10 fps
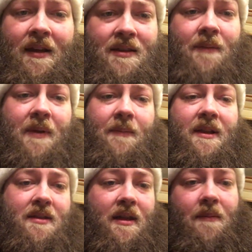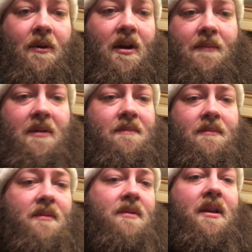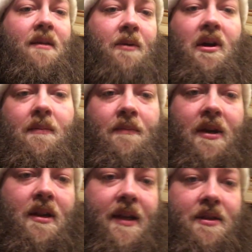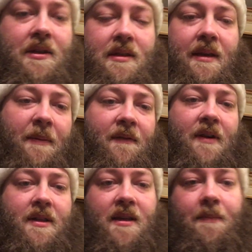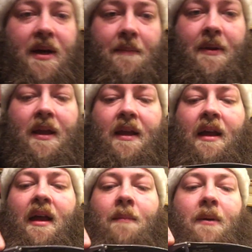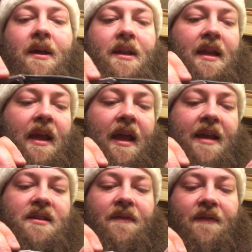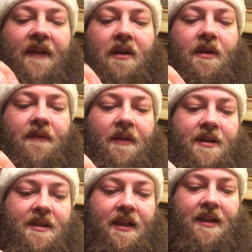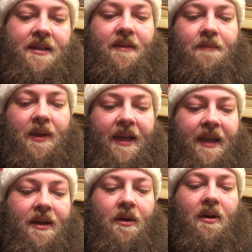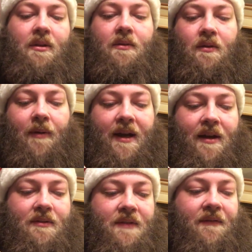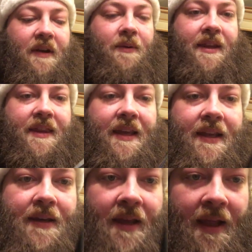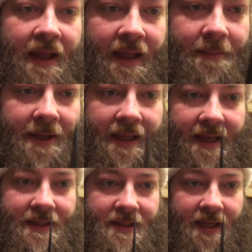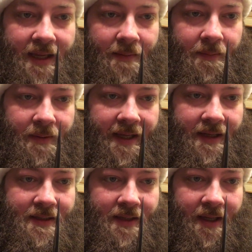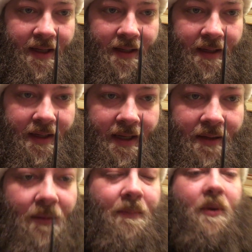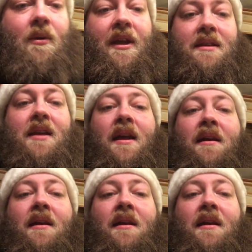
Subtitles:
Some people that's not a problem. It's not a problem really. I prefer tip up, but it's a very very slicey blade, hollow ground, very thin. I mean that tip, that is like a needle point.